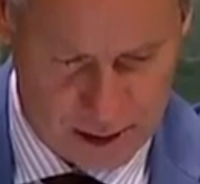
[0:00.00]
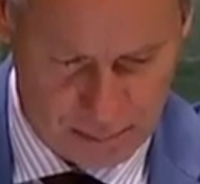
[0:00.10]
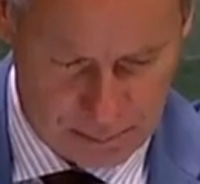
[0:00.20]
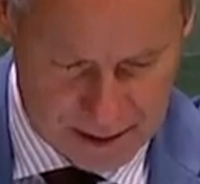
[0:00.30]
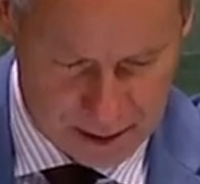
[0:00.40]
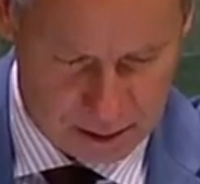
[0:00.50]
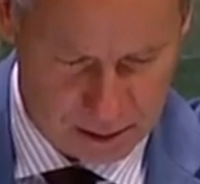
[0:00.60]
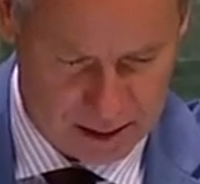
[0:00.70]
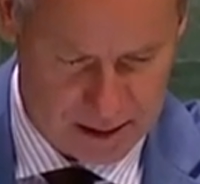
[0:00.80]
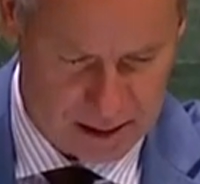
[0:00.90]

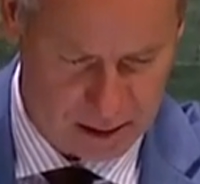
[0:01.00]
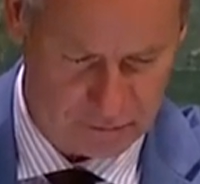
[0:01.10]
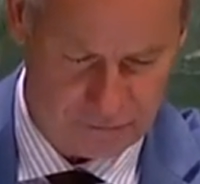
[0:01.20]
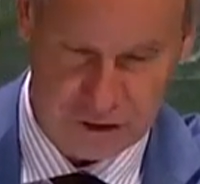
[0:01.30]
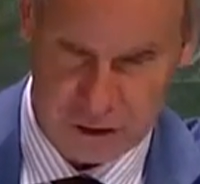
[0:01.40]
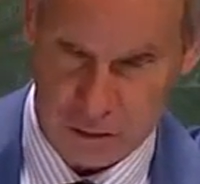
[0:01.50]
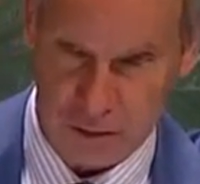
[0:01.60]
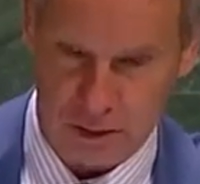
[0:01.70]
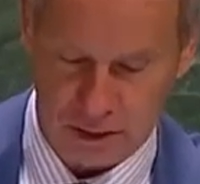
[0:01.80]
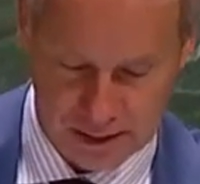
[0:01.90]
medical care,
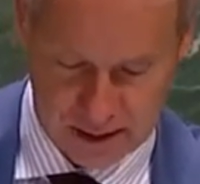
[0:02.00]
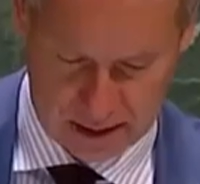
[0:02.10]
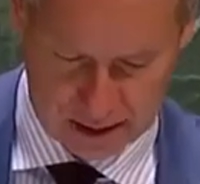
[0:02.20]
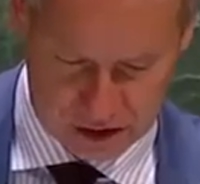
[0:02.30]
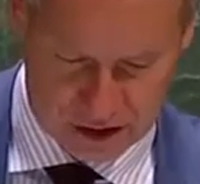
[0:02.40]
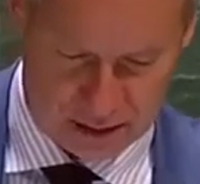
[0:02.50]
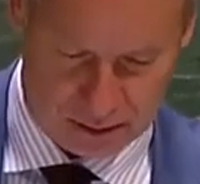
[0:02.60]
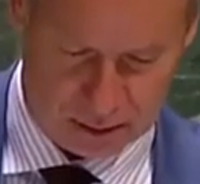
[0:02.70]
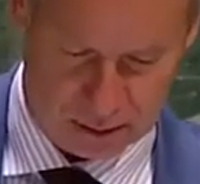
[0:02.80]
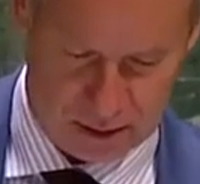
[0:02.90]
fuel and
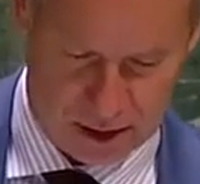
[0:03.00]
shelter,